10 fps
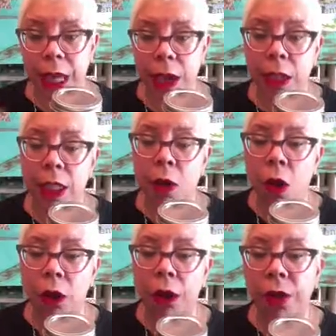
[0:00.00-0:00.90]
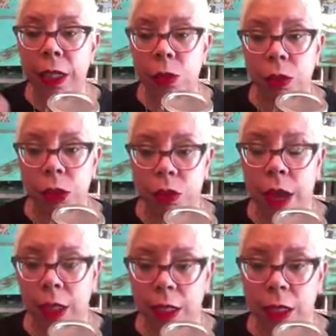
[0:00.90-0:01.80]
carotene, all the things will
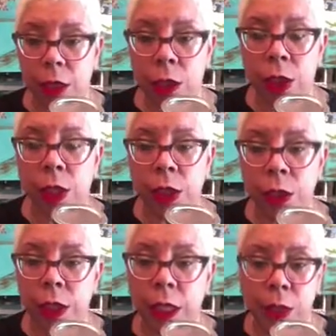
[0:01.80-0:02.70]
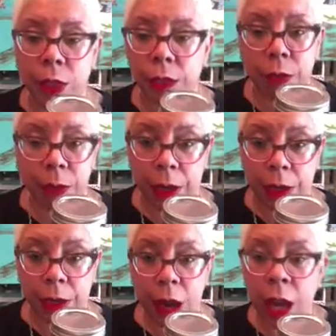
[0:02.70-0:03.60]
extract into the oil and you can use it from
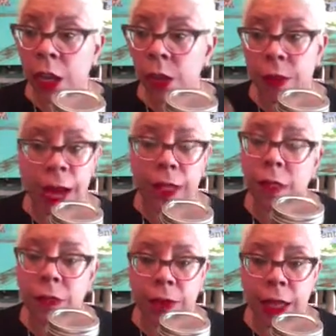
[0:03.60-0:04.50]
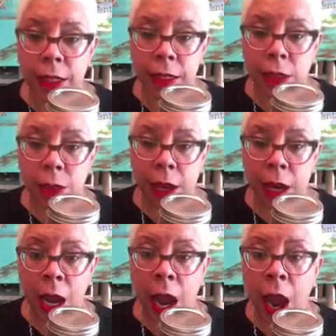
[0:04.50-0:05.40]
there. So that's the fastest
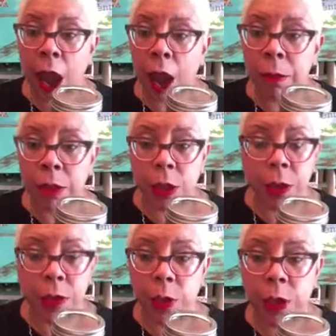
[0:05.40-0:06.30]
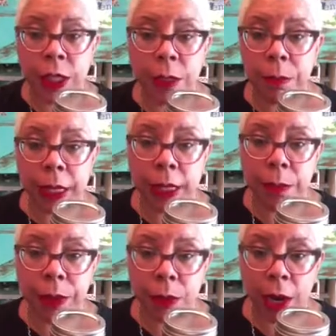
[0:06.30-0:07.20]
way. So if you need to make
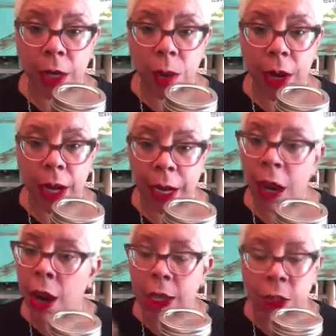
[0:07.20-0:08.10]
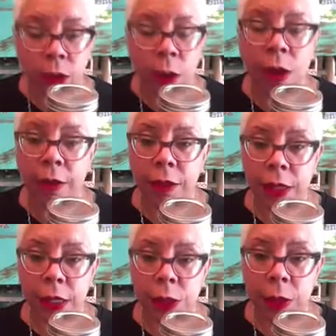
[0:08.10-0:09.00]
something right away and you don't have the
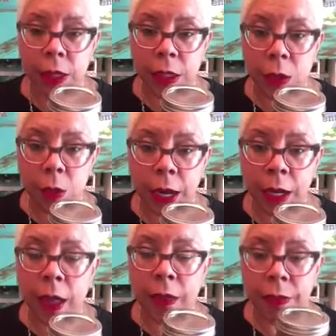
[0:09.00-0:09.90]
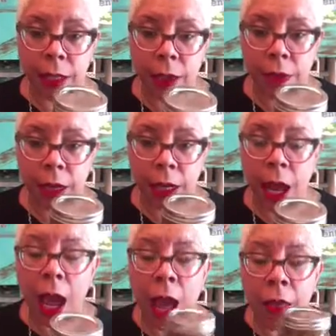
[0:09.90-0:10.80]
6 weeks to wait, that's fine.
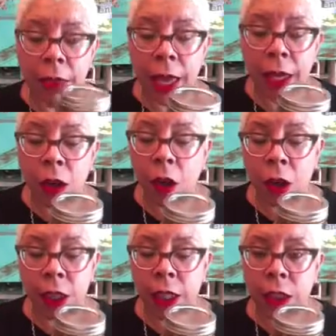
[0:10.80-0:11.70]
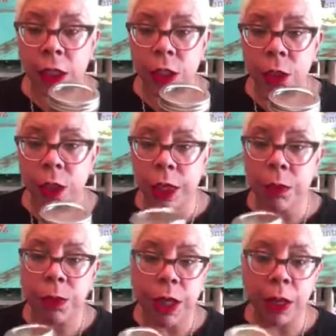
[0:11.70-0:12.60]
And then all you need to do is
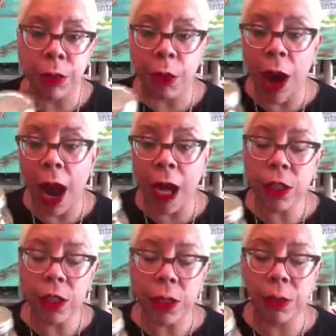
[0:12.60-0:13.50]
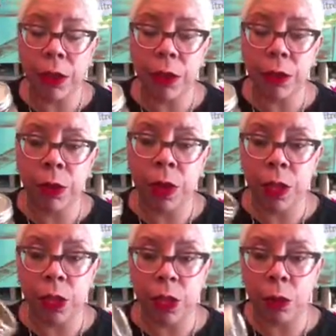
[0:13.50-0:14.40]
put it through, I usually put it through a
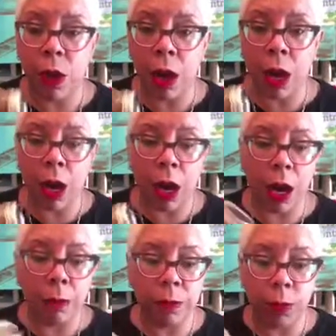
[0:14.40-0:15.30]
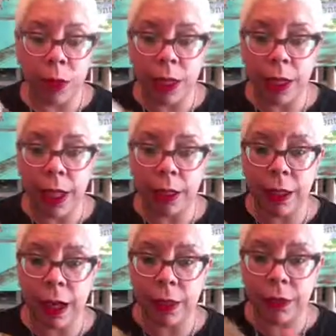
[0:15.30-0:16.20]
chinois, which is that
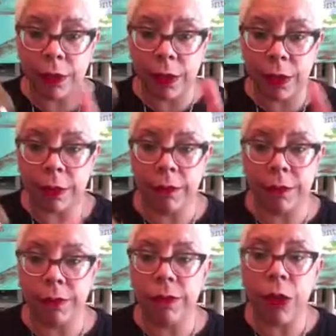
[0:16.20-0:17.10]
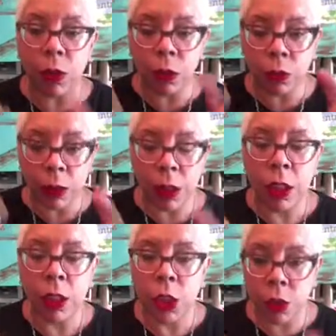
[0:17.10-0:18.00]
kind of funneled
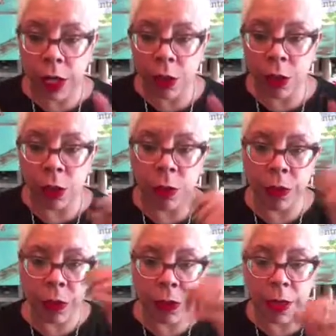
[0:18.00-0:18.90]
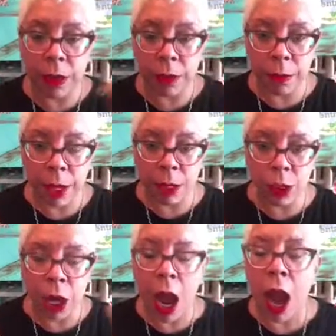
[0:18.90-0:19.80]
strainer with the thin
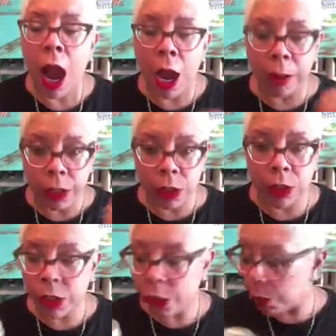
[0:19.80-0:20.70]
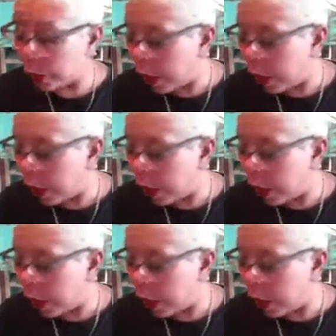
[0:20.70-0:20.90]
mesh. I usually do